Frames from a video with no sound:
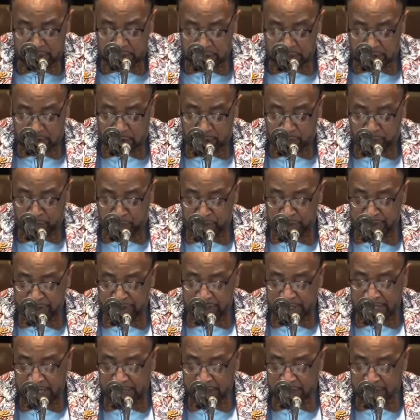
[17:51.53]
his
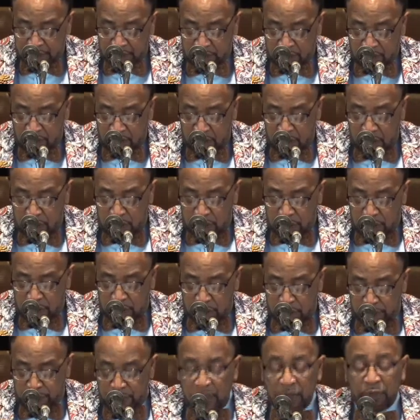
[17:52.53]
appreciation to
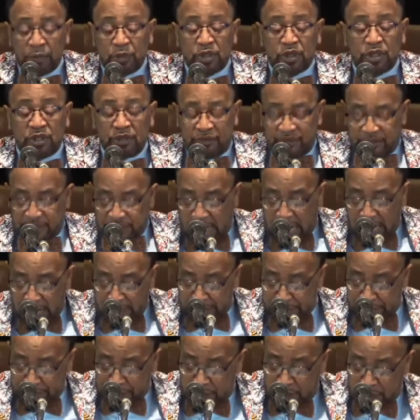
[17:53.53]
the members of
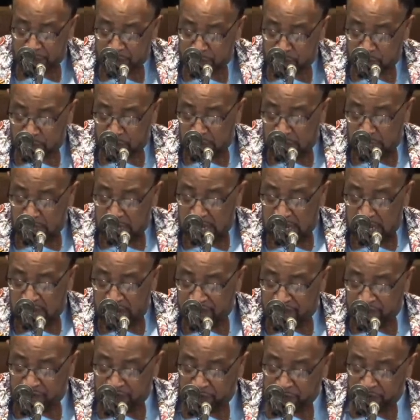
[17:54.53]
Zion Temple
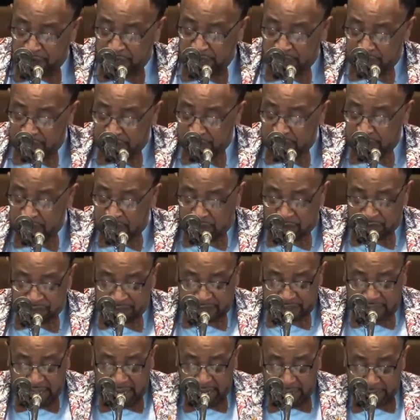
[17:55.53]
and friends
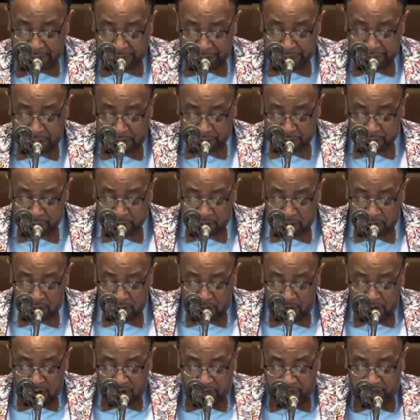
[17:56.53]
of Zion
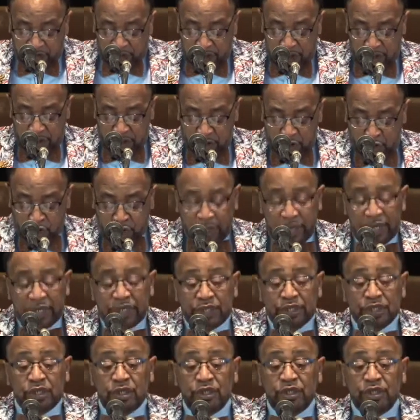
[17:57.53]
Temple for your
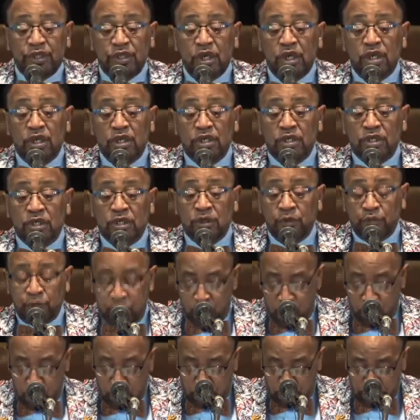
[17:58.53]
gracious
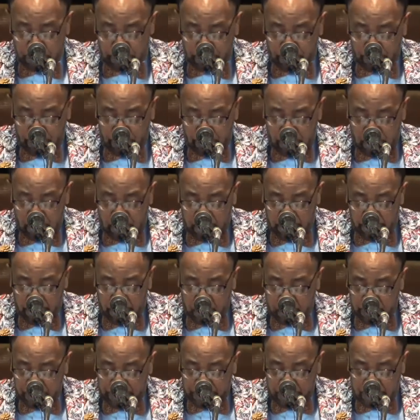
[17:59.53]
support.
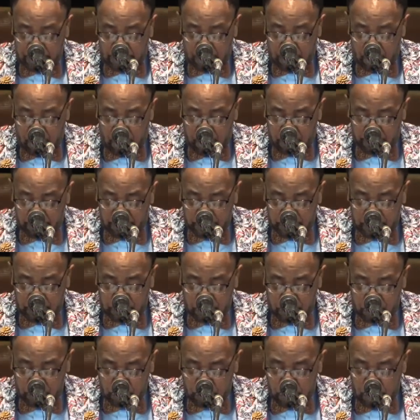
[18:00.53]
Amen. We thank God for
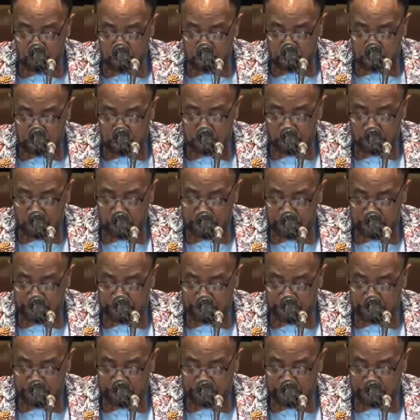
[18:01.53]
you. Your